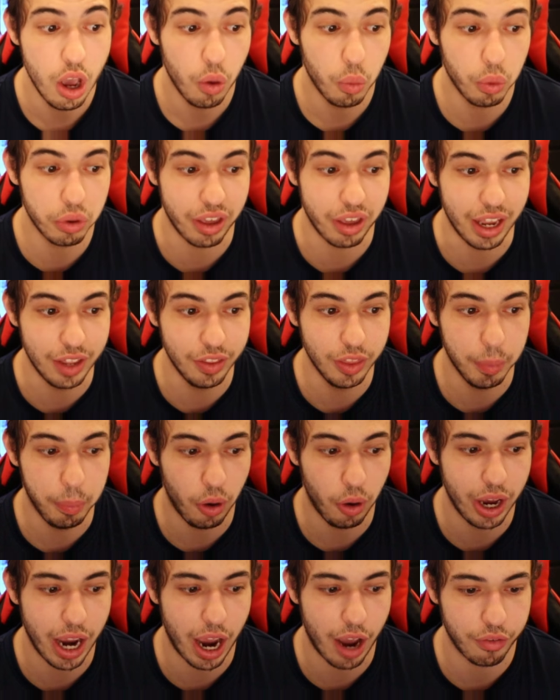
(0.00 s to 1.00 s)
Was in the
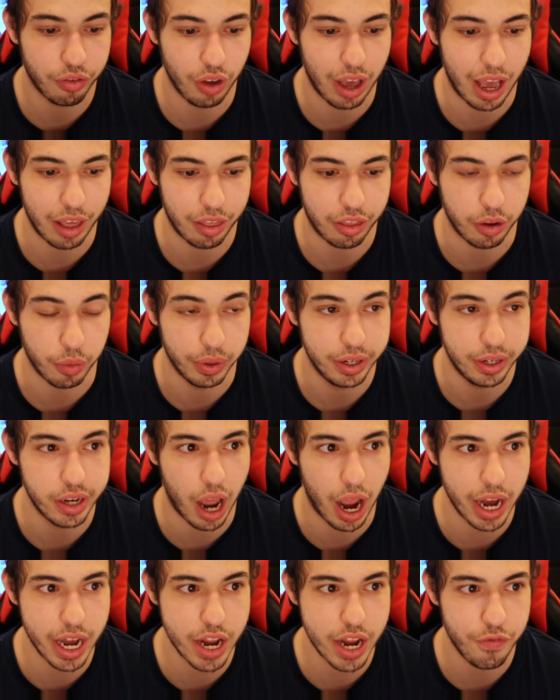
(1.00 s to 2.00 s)
playoffs last year with
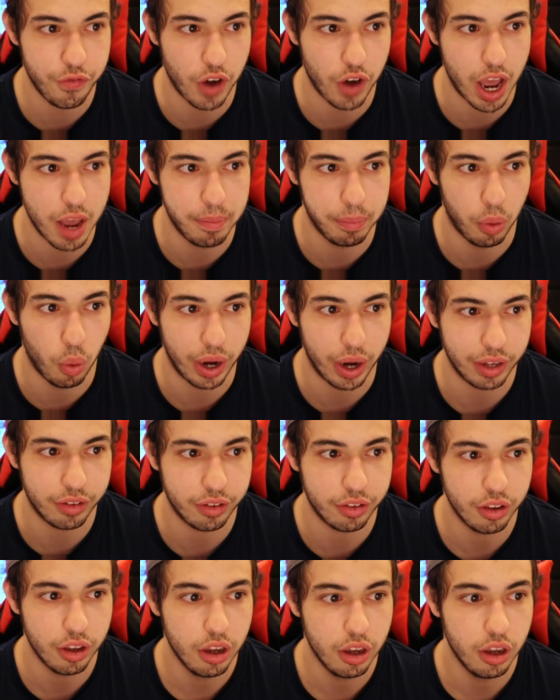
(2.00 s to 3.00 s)
95 points